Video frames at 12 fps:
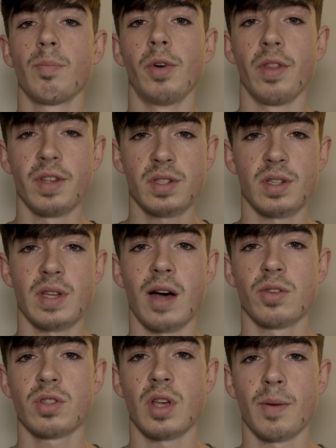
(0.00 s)
but this is
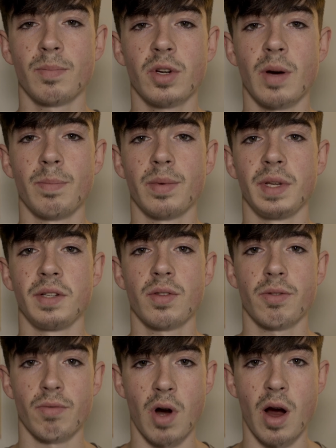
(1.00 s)
how some
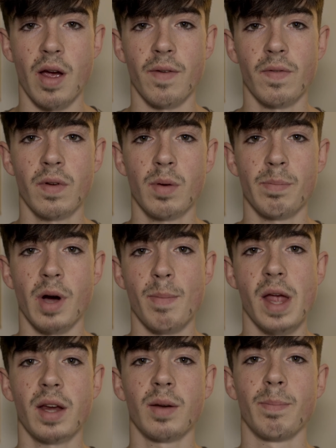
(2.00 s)
companies thrive, by
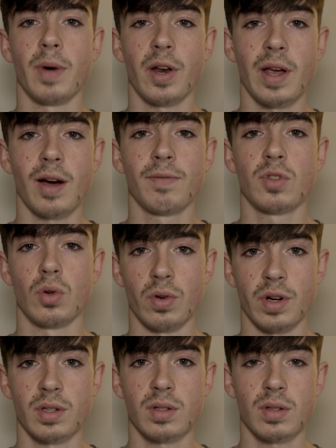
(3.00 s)
making money out of
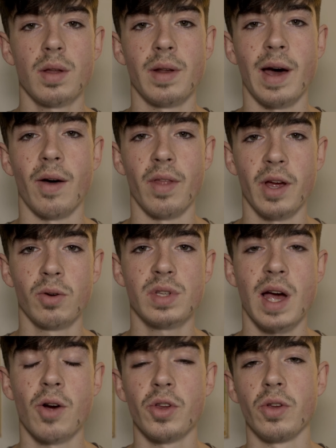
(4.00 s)
tourists. Now, they will
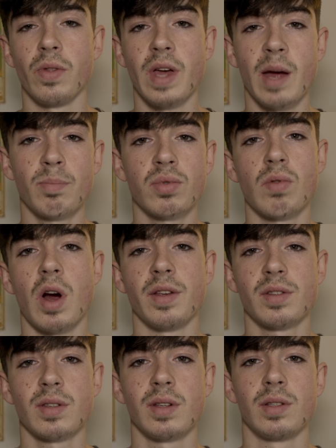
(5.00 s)
tell you their
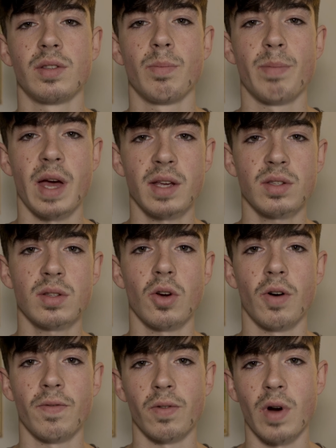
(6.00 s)
price is the best
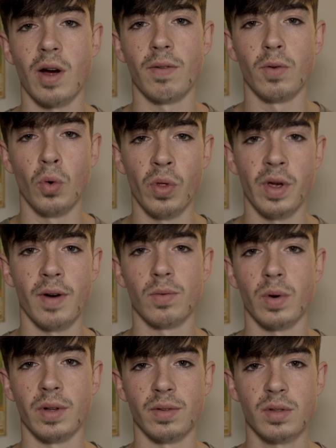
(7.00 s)
offer out of all the other
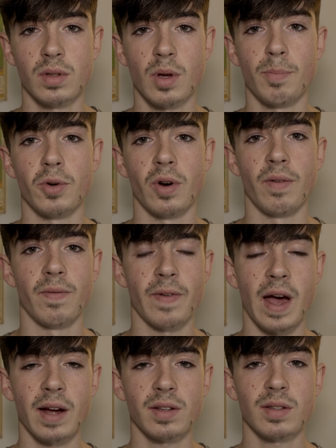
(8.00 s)
ones, but in
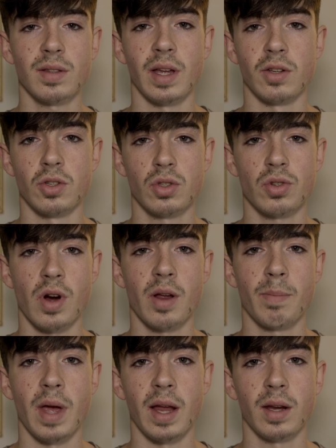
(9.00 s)
fact, they're just trying
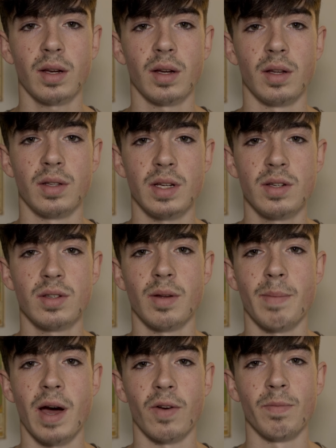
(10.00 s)
to make a
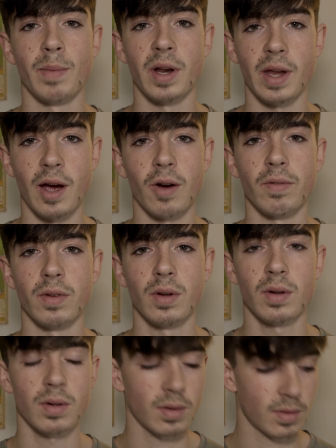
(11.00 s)
decent amount of money out of
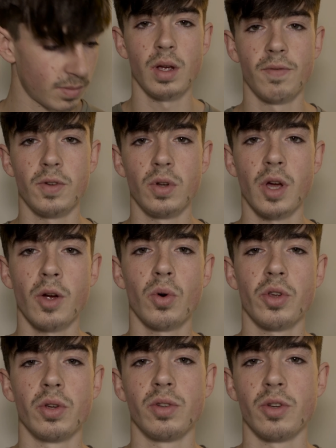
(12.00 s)
you. If you know
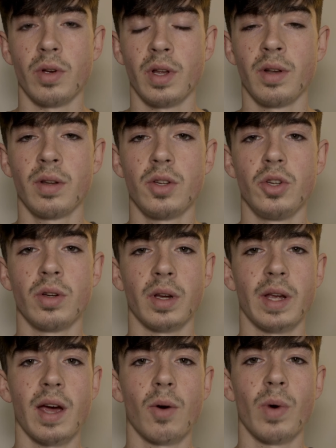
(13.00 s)
what you're doing, you
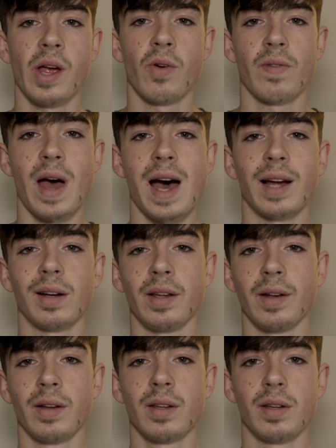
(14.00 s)
can get away with
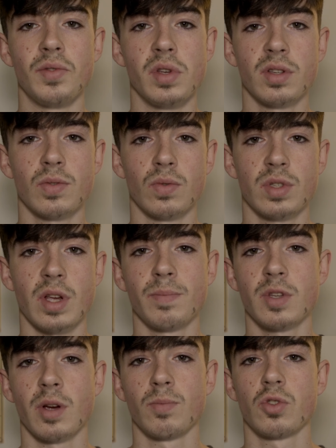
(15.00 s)
haggling, and this will
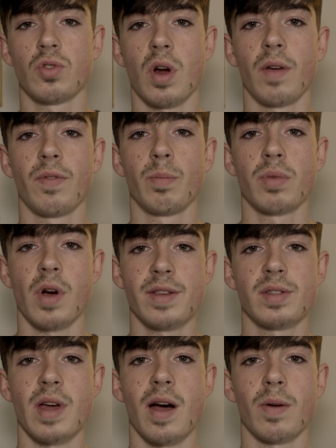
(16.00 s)
sometimes drive the
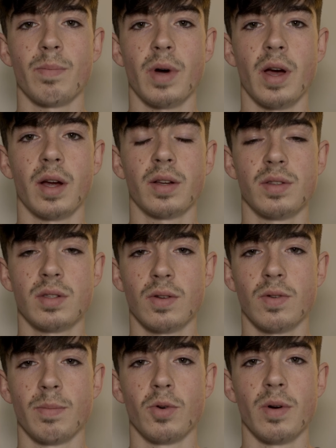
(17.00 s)
price down by a
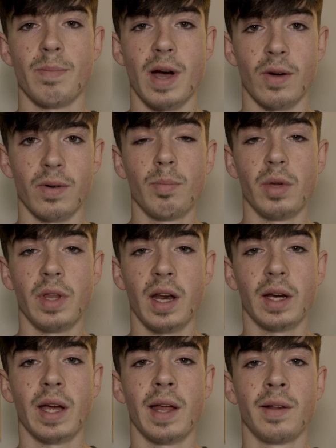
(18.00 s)
considerable amount. But then
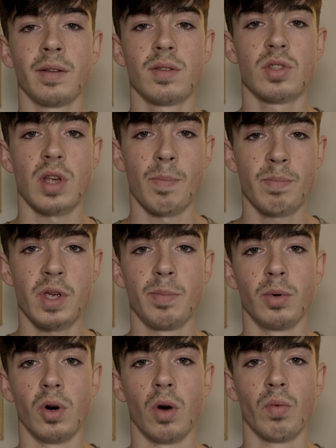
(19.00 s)
again, some
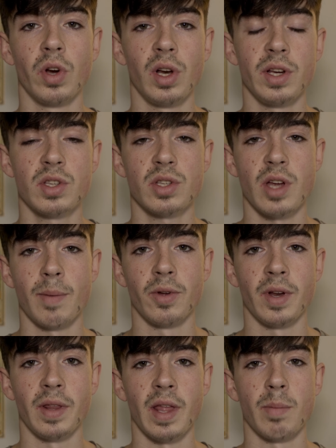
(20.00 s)
people are really
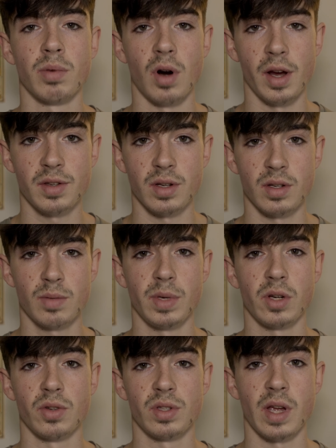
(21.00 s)
stubborn in their prices
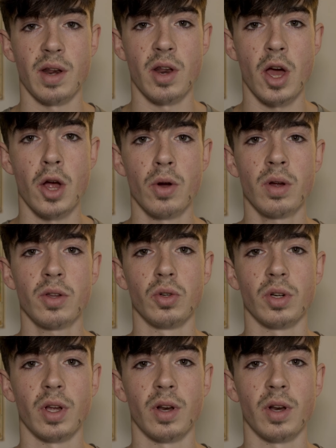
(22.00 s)
because they know you're